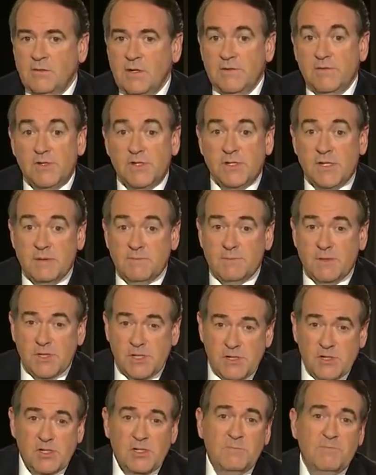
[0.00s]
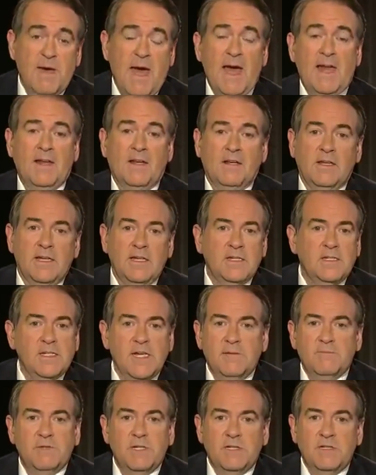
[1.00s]
we've systematically
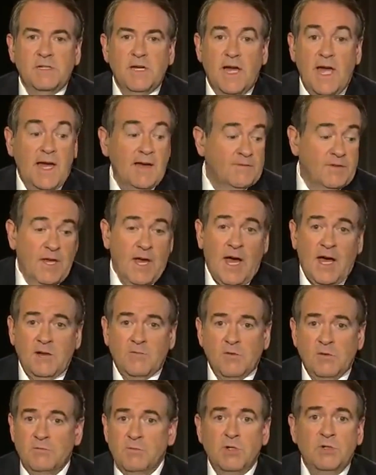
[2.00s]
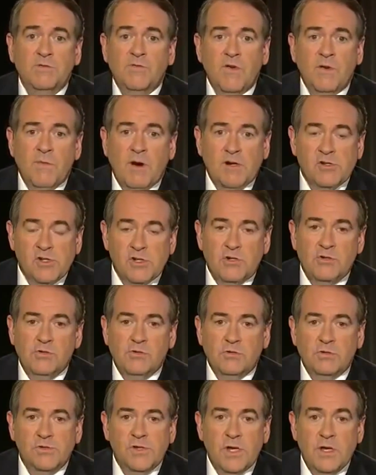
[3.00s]
attempted to have God removed from our
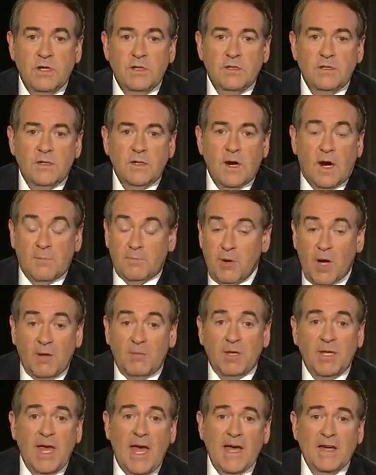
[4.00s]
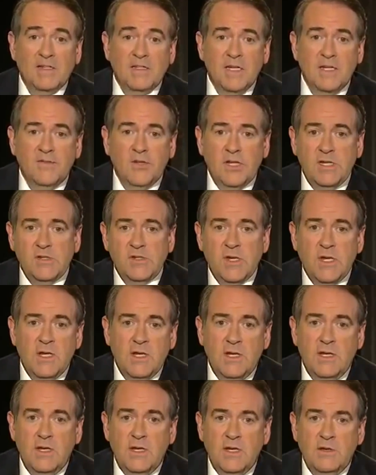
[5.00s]
schools, our public activities,
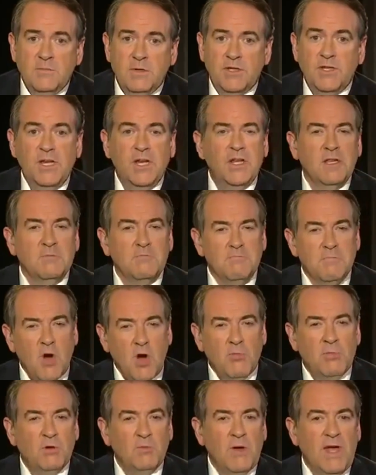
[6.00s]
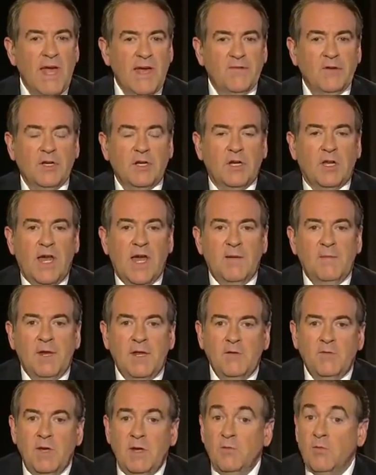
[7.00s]
but then at the moment we have a
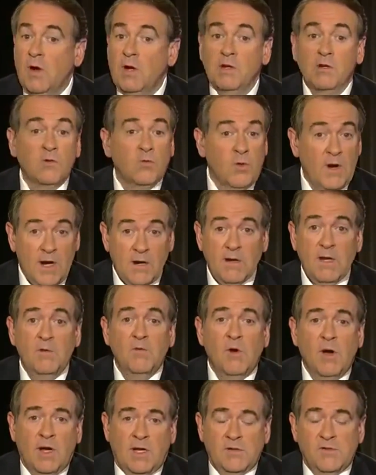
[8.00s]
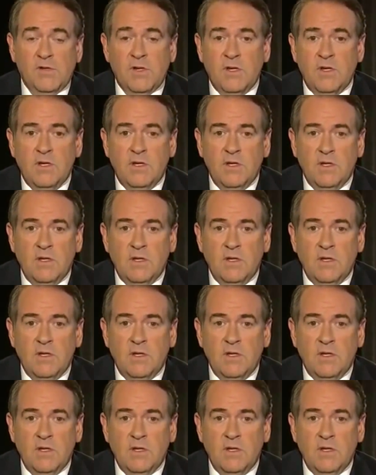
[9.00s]
calamity, we wonder where he was.